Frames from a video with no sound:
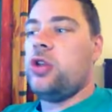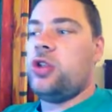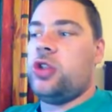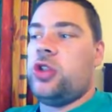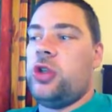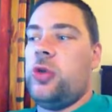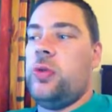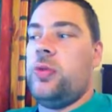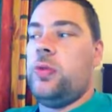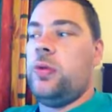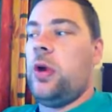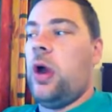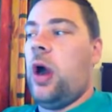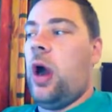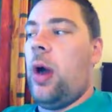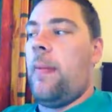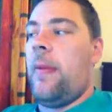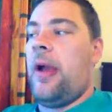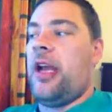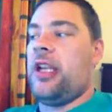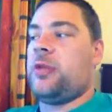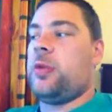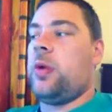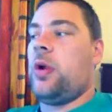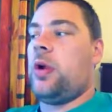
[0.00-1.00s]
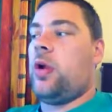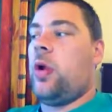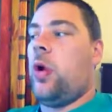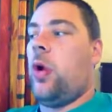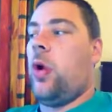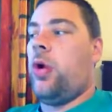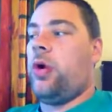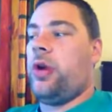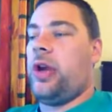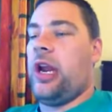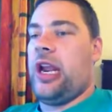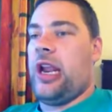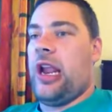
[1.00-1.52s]
Do not mess with
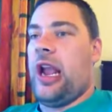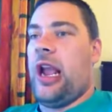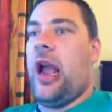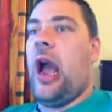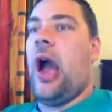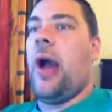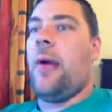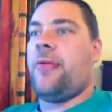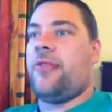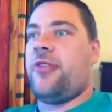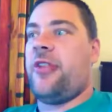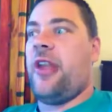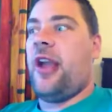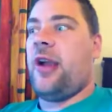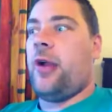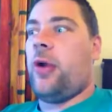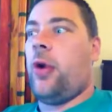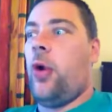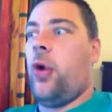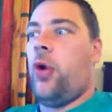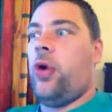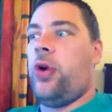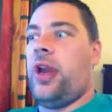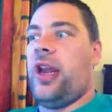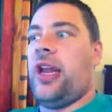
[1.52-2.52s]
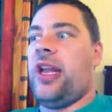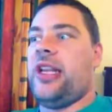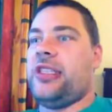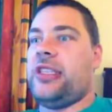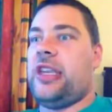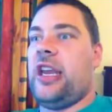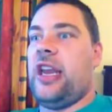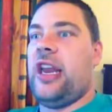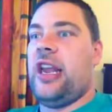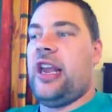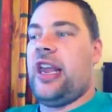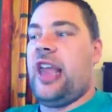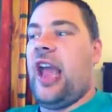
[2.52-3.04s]
Courtney, mate. Upset Courtney, it's
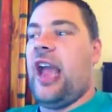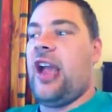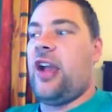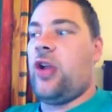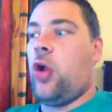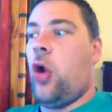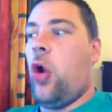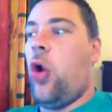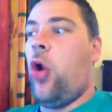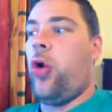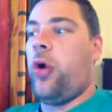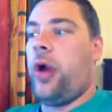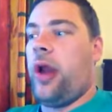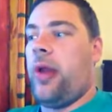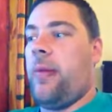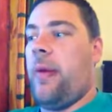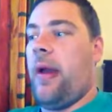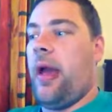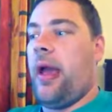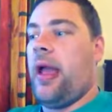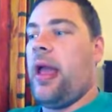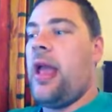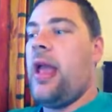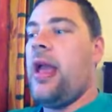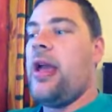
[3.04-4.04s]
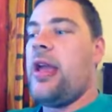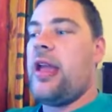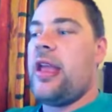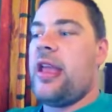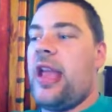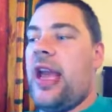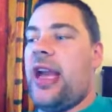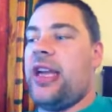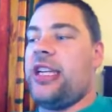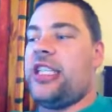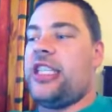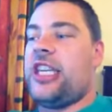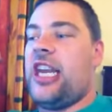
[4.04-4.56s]
going to get gory, mate.
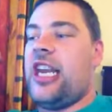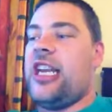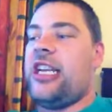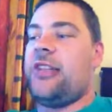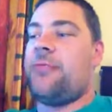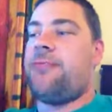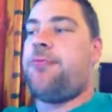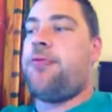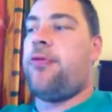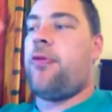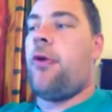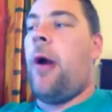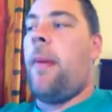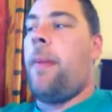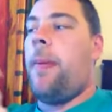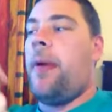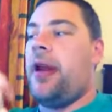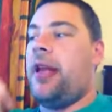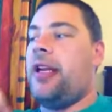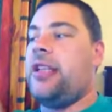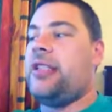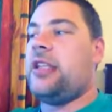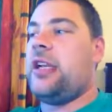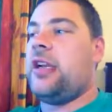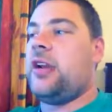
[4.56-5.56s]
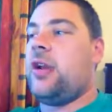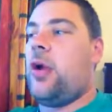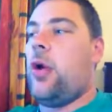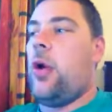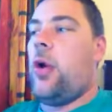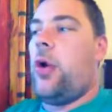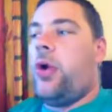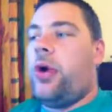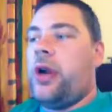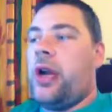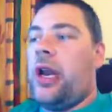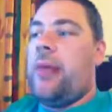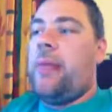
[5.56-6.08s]
Yes, she is proper decent,
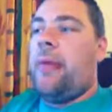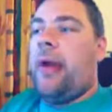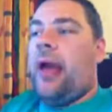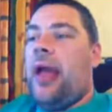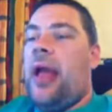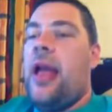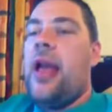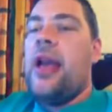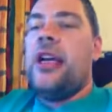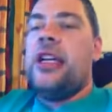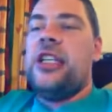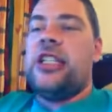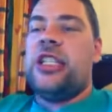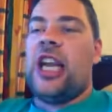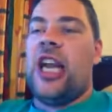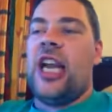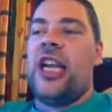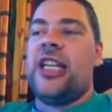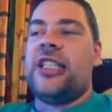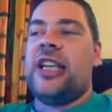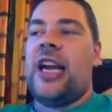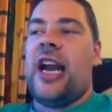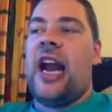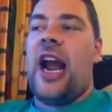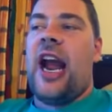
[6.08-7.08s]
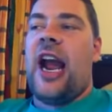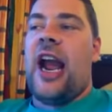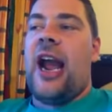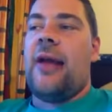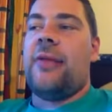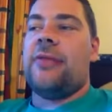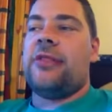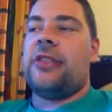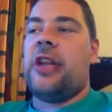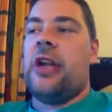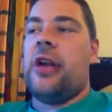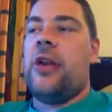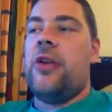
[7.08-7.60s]
Courtney, mate. She is an
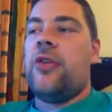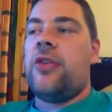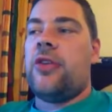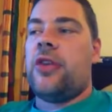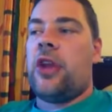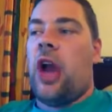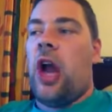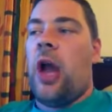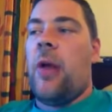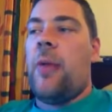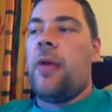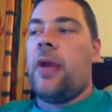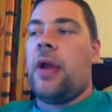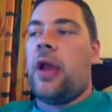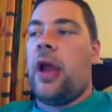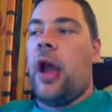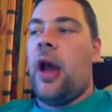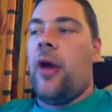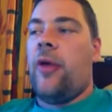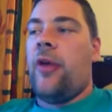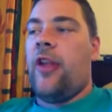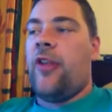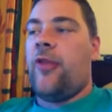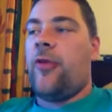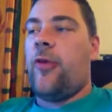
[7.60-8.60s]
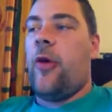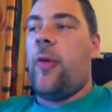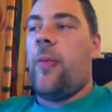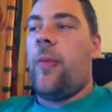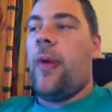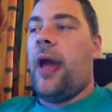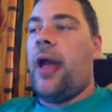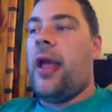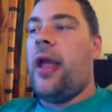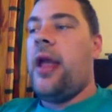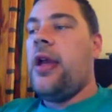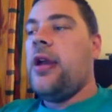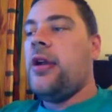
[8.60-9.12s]
absolute diamond girl, this one,
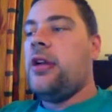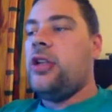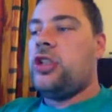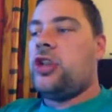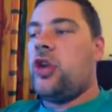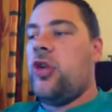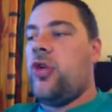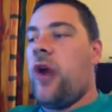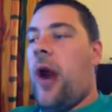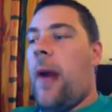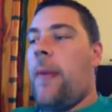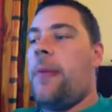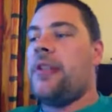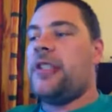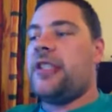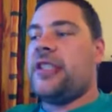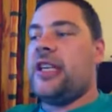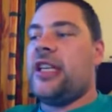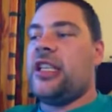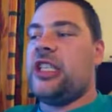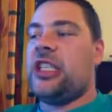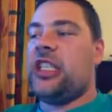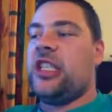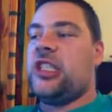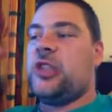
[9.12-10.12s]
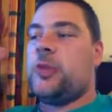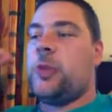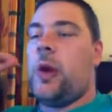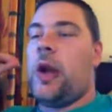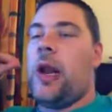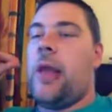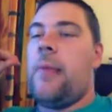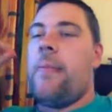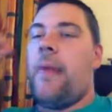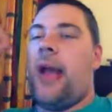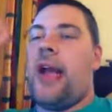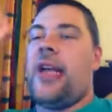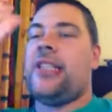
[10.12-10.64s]
mate. She represents the
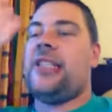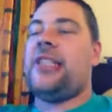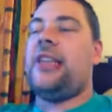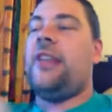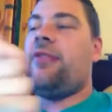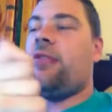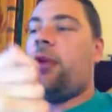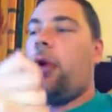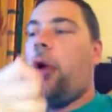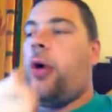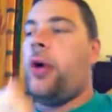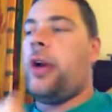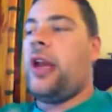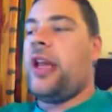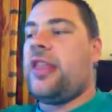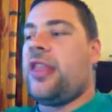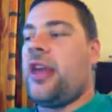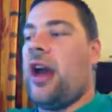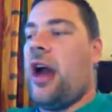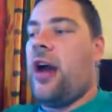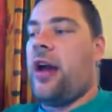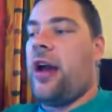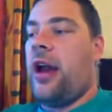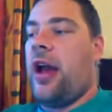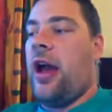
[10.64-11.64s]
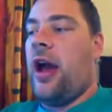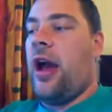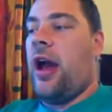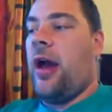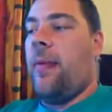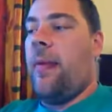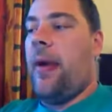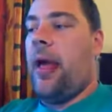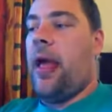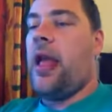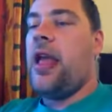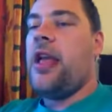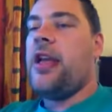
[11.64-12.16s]
swilly massive Courtney
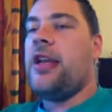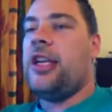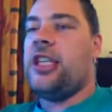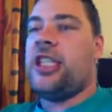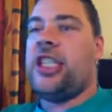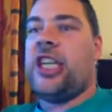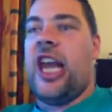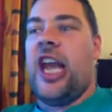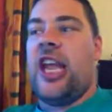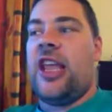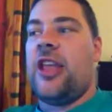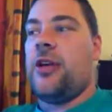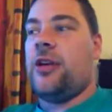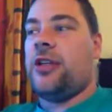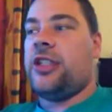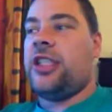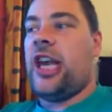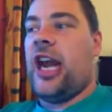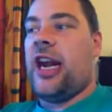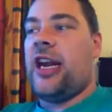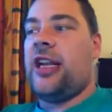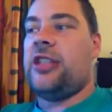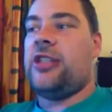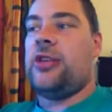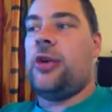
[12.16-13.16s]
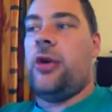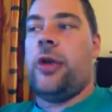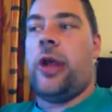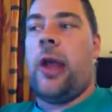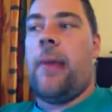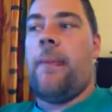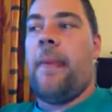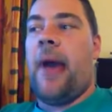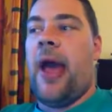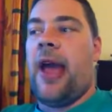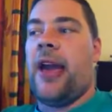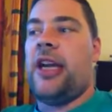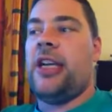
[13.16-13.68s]
Danaher, mate. She ain't your janitor
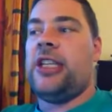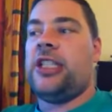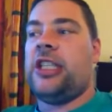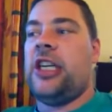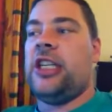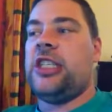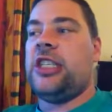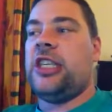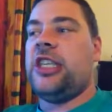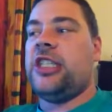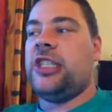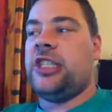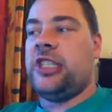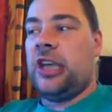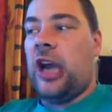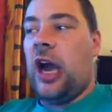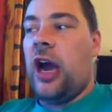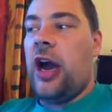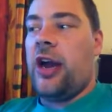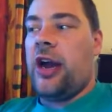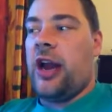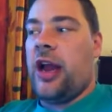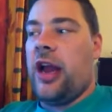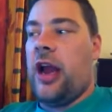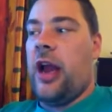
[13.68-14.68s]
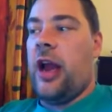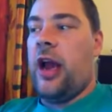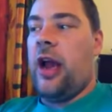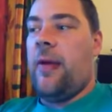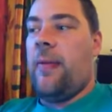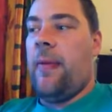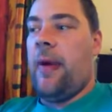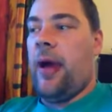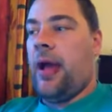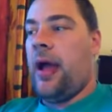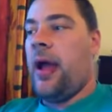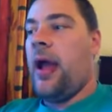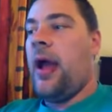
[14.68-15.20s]
your manager. She's
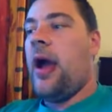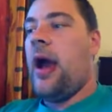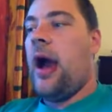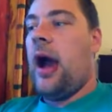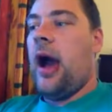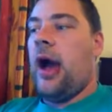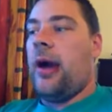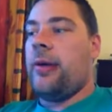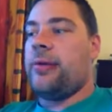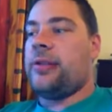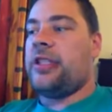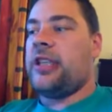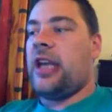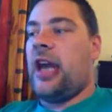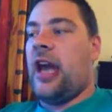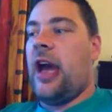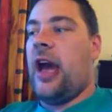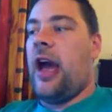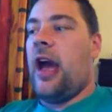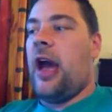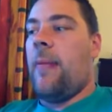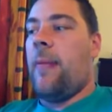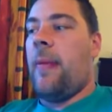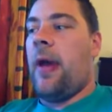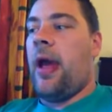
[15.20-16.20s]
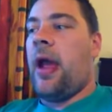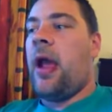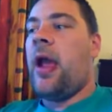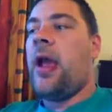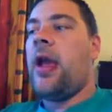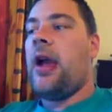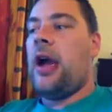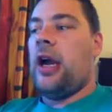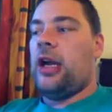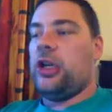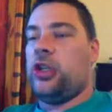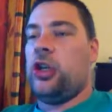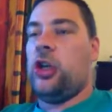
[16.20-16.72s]
Danaher, mate. Upset her, mate,
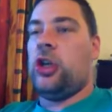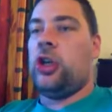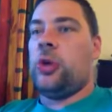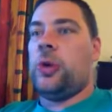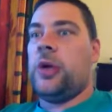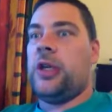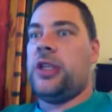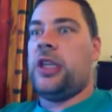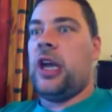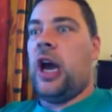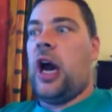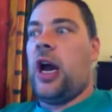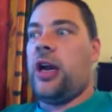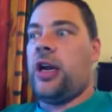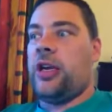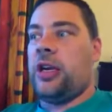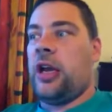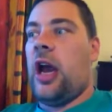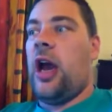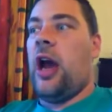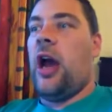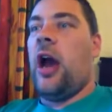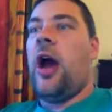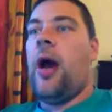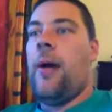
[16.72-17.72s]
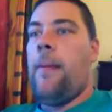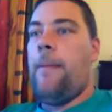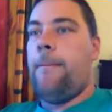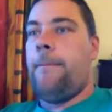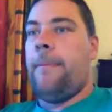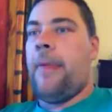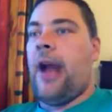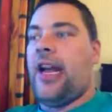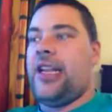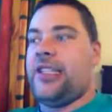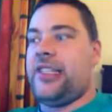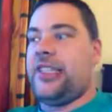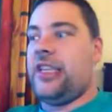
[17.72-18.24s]
and she'll do a Danaher
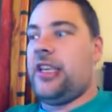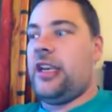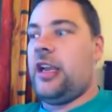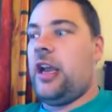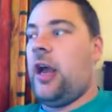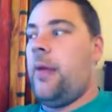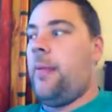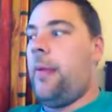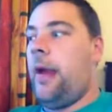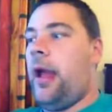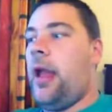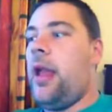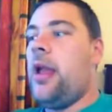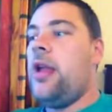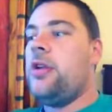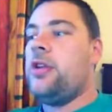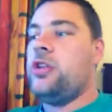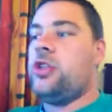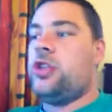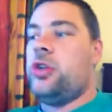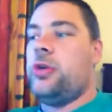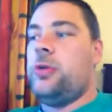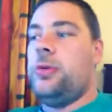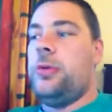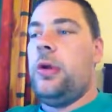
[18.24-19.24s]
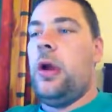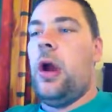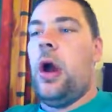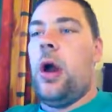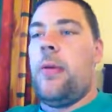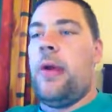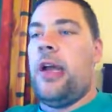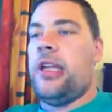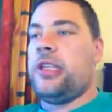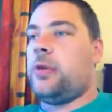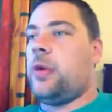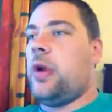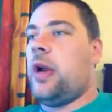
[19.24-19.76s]
massacre, mate. Do
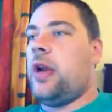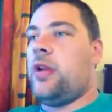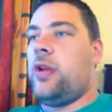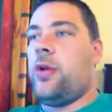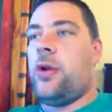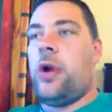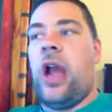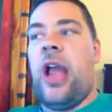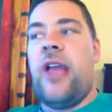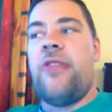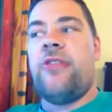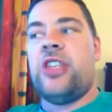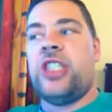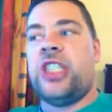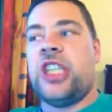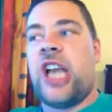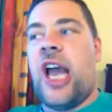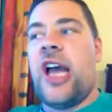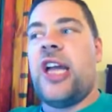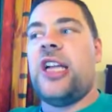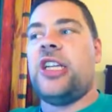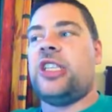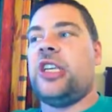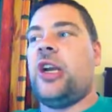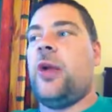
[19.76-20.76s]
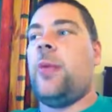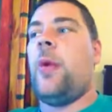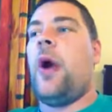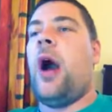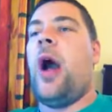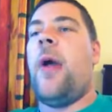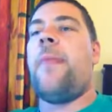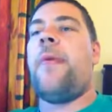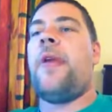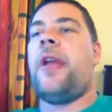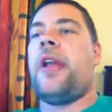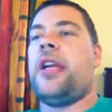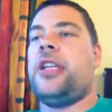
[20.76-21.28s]
not mess with her. Do not even challenge her.
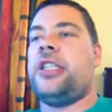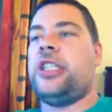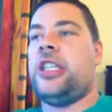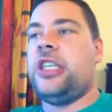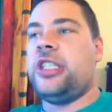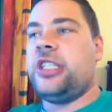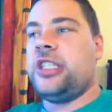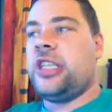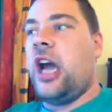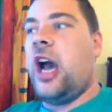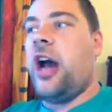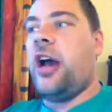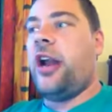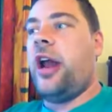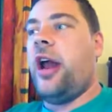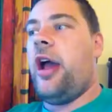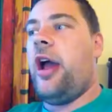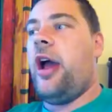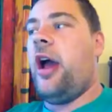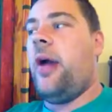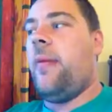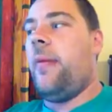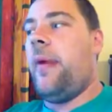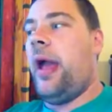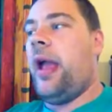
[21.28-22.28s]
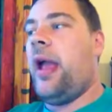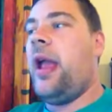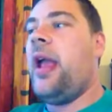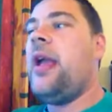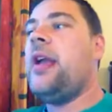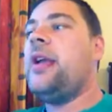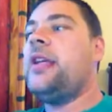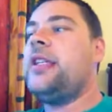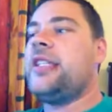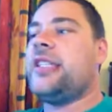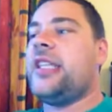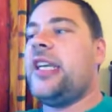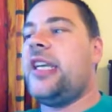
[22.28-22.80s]
Why? Because she's Danaher, mate.
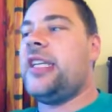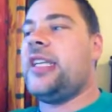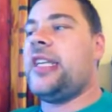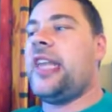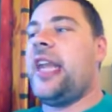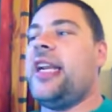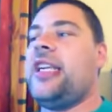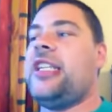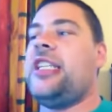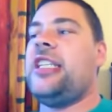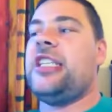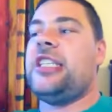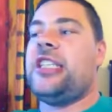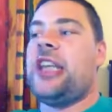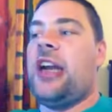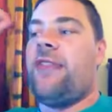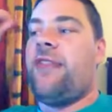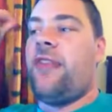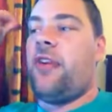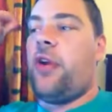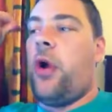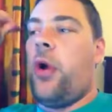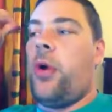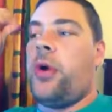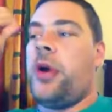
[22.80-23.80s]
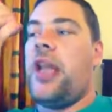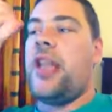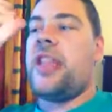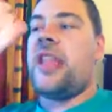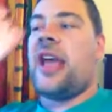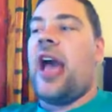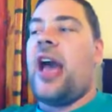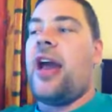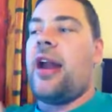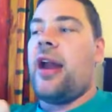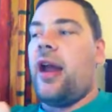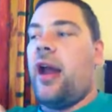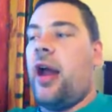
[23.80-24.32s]
So decent shot for Courtney
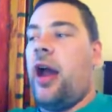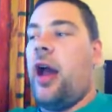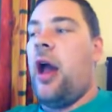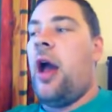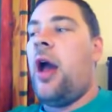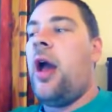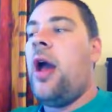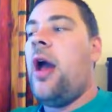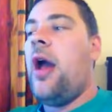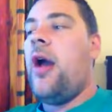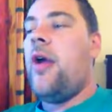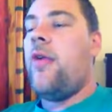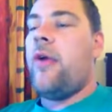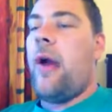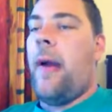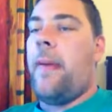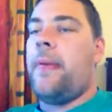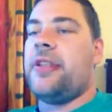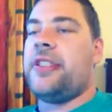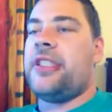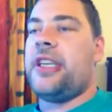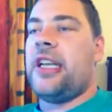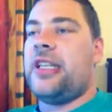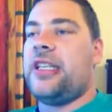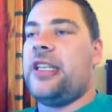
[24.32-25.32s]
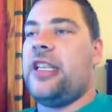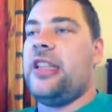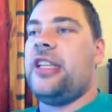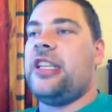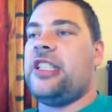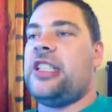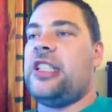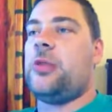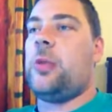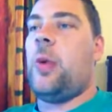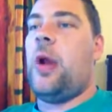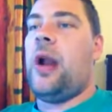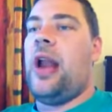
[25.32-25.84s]
Danaher representing the
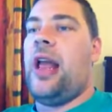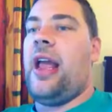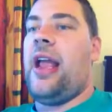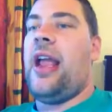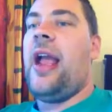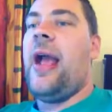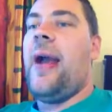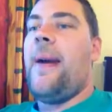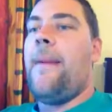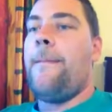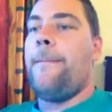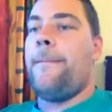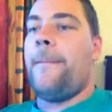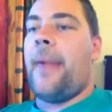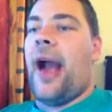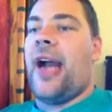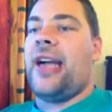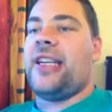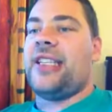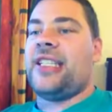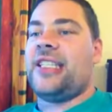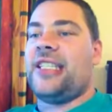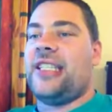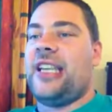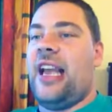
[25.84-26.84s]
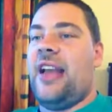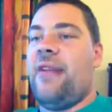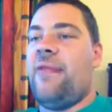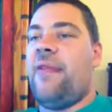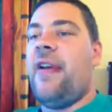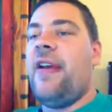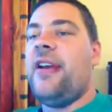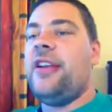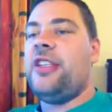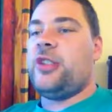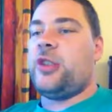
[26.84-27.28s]
Swilly Massive.